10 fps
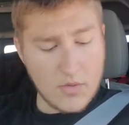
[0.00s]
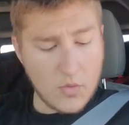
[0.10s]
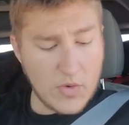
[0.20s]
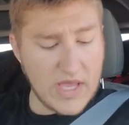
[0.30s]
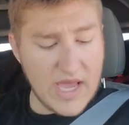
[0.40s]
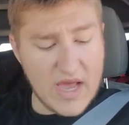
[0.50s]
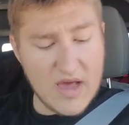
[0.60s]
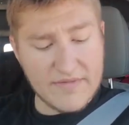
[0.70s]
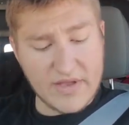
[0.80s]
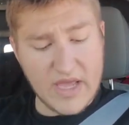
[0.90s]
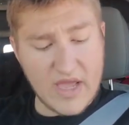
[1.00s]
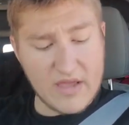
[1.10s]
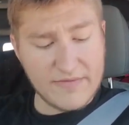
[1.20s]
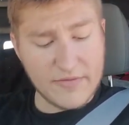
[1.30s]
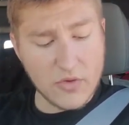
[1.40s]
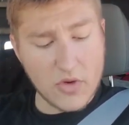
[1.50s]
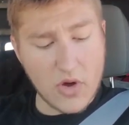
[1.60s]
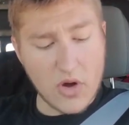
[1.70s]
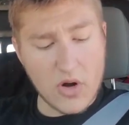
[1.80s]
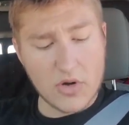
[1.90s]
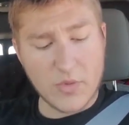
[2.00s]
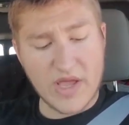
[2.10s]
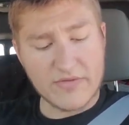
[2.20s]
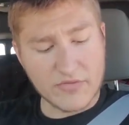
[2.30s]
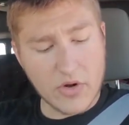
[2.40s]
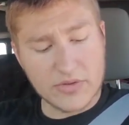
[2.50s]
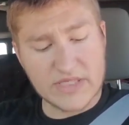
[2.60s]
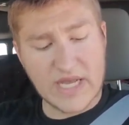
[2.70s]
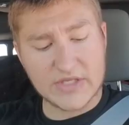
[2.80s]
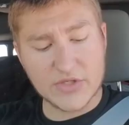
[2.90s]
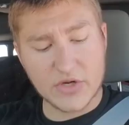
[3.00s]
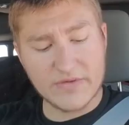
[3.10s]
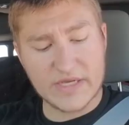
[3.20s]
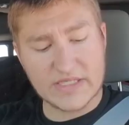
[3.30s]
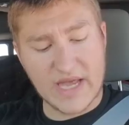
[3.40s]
We have a fuel card. We have roadside service.